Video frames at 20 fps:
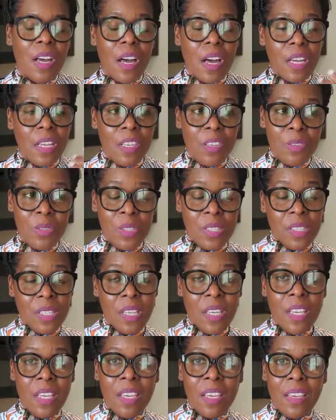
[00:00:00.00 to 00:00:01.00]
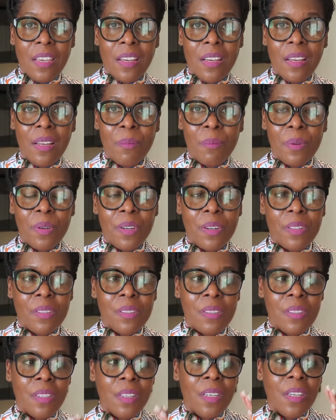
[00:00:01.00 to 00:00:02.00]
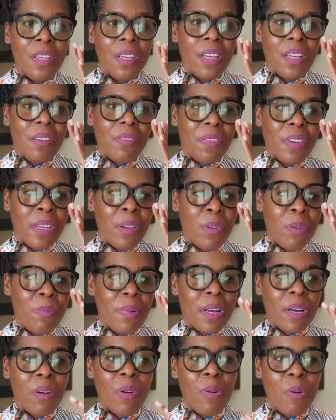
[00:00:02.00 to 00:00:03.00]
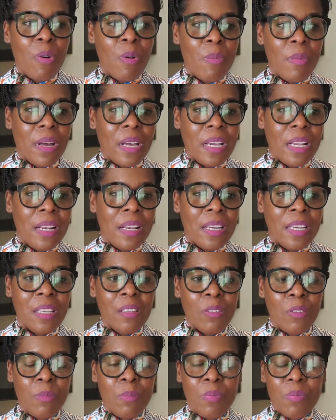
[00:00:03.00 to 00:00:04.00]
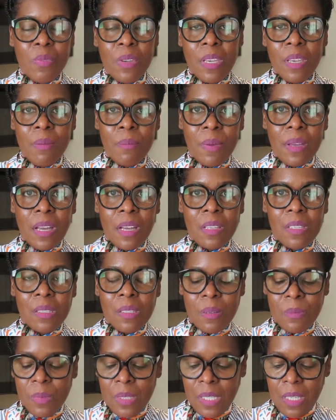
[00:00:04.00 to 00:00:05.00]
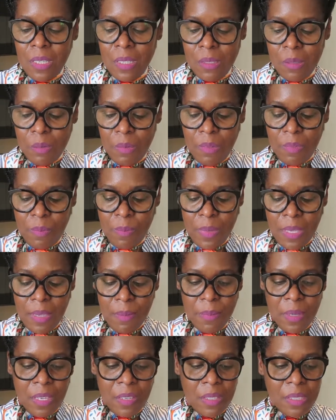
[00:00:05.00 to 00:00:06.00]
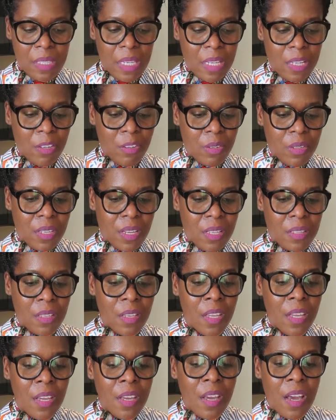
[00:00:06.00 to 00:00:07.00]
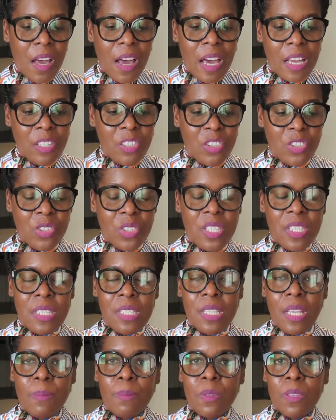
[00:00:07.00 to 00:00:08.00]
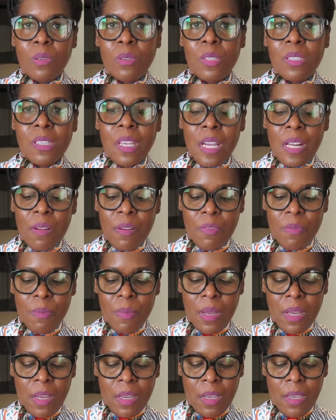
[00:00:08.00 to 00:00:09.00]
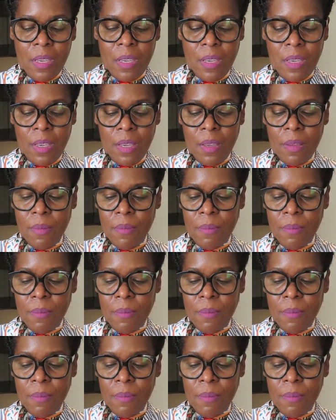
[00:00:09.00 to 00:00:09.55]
use tea here, but if I go back home, I like to bring back some teas with me, because I know that I just stepped outside of my